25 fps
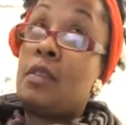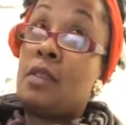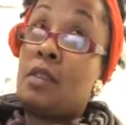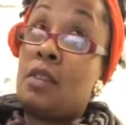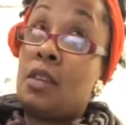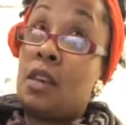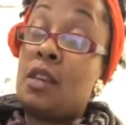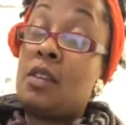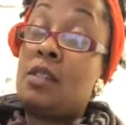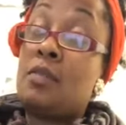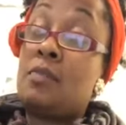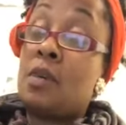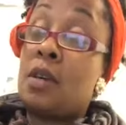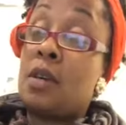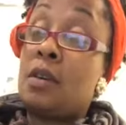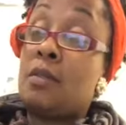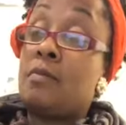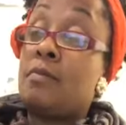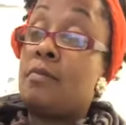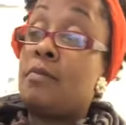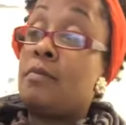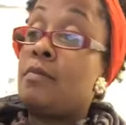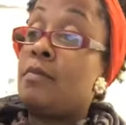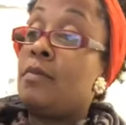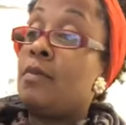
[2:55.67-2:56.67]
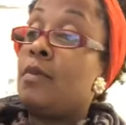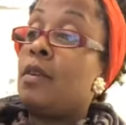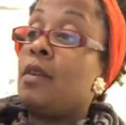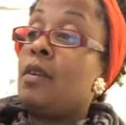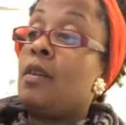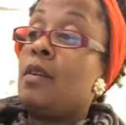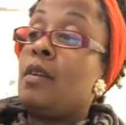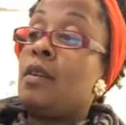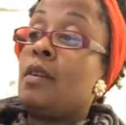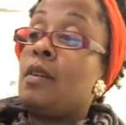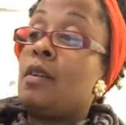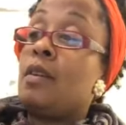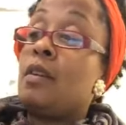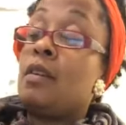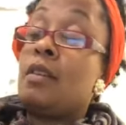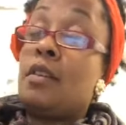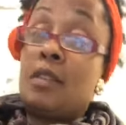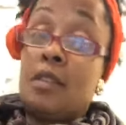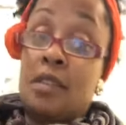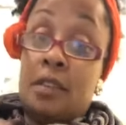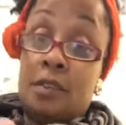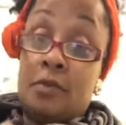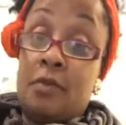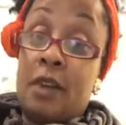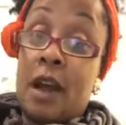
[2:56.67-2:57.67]
"Yes, ma'am."
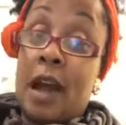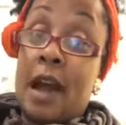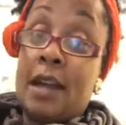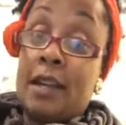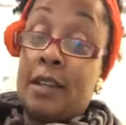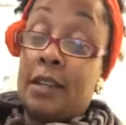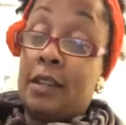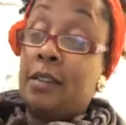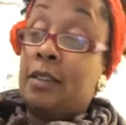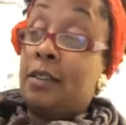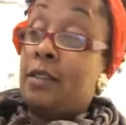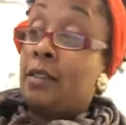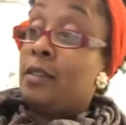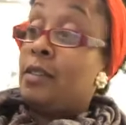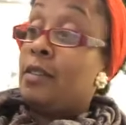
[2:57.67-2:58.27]
"Then write it."